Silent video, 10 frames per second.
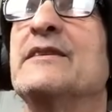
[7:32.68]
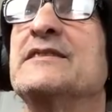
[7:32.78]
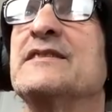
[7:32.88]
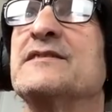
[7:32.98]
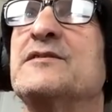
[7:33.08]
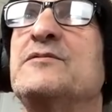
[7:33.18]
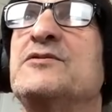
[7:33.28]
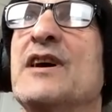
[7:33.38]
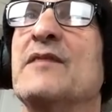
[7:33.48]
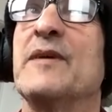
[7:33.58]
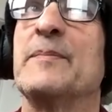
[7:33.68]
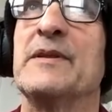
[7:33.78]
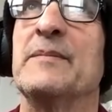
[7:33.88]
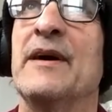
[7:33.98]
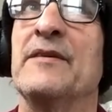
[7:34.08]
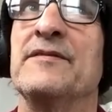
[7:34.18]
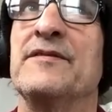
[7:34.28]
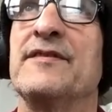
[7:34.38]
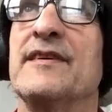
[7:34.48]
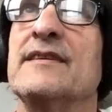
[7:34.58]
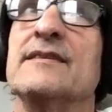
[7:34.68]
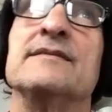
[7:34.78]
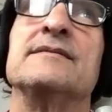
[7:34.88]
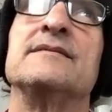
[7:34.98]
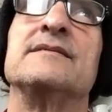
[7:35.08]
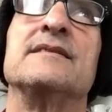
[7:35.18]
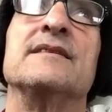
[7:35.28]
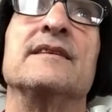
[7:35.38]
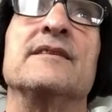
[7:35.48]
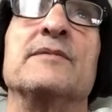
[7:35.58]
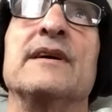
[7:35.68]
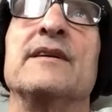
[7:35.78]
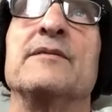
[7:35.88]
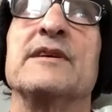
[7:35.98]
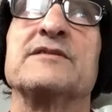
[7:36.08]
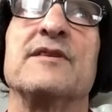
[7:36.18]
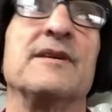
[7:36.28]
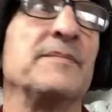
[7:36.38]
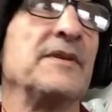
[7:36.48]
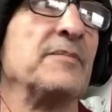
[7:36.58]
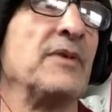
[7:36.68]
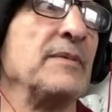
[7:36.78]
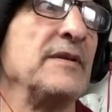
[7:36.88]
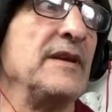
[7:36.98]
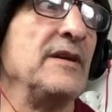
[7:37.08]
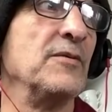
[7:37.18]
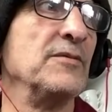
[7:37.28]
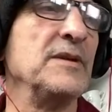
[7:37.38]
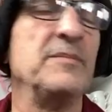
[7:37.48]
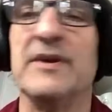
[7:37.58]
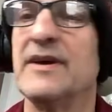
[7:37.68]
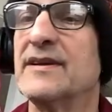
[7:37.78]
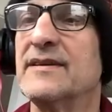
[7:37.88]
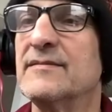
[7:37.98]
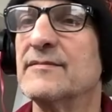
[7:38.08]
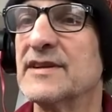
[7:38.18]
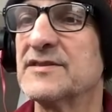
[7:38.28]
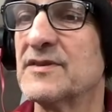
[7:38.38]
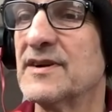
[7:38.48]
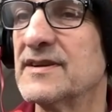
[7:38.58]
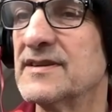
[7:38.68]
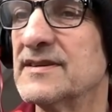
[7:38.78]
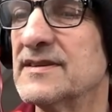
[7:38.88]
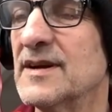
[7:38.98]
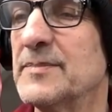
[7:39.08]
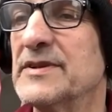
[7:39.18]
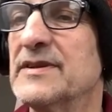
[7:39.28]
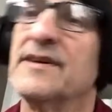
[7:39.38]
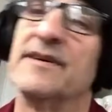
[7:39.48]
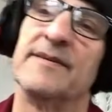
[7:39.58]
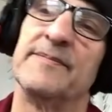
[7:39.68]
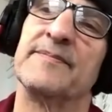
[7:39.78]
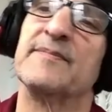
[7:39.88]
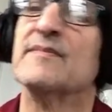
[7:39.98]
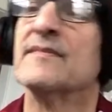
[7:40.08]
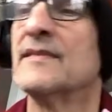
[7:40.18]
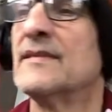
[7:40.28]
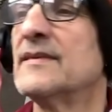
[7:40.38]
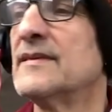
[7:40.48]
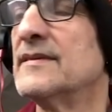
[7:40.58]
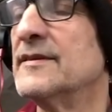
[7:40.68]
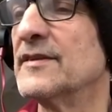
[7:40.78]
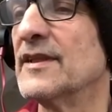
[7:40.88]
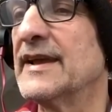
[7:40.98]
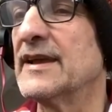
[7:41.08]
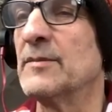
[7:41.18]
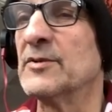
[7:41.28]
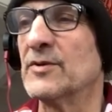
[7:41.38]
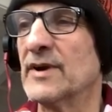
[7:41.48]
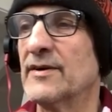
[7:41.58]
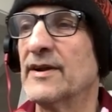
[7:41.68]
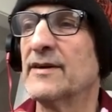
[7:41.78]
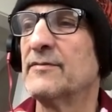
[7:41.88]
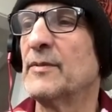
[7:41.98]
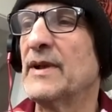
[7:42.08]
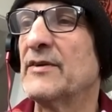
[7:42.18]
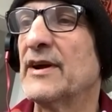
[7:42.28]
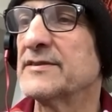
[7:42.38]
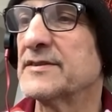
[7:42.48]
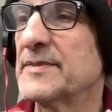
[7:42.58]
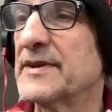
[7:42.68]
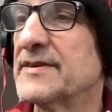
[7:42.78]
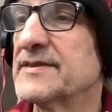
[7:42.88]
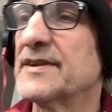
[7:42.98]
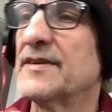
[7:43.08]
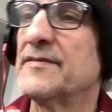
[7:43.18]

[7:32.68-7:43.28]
he's a sous chef up in the mountains at a restaurant up there. Probably the only big restaurant up in near the Lake Almanor area, where we have a house up there and stuff.